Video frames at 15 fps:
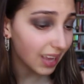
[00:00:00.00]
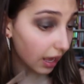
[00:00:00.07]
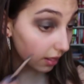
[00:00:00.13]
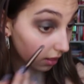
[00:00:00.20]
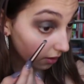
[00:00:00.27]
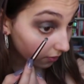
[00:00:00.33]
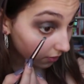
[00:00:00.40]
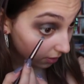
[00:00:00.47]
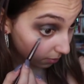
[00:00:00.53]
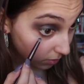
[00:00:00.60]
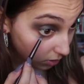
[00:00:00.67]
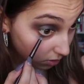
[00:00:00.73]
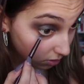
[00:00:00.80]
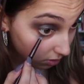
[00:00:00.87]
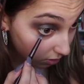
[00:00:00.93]
I love him
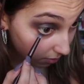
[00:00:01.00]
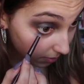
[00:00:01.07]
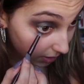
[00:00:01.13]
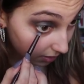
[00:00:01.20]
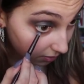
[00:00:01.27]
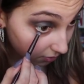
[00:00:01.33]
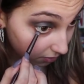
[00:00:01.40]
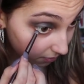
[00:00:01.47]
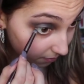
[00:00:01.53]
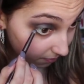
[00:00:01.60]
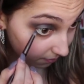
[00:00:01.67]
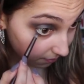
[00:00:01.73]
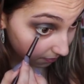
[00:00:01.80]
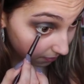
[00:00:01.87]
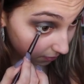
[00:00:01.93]
so much.
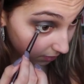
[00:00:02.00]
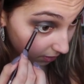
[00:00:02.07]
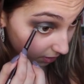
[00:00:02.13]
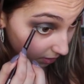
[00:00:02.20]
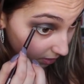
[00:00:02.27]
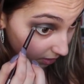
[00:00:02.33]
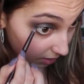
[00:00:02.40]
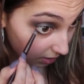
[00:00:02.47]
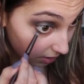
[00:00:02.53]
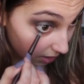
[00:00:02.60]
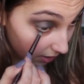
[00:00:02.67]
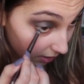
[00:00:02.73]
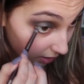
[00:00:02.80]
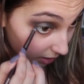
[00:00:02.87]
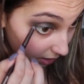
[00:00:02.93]

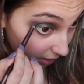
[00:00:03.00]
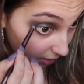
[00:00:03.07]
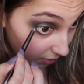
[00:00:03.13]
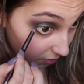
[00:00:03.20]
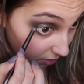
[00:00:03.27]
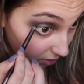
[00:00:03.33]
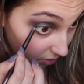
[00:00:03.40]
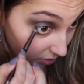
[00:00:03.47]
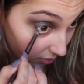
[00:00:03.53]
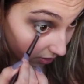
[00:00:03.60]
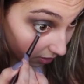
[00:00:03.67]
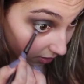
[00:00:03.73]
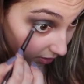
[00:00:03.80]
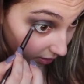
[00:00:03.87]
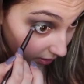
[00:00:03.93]
He's
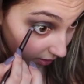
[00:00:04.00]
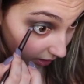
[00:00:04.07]
doing good.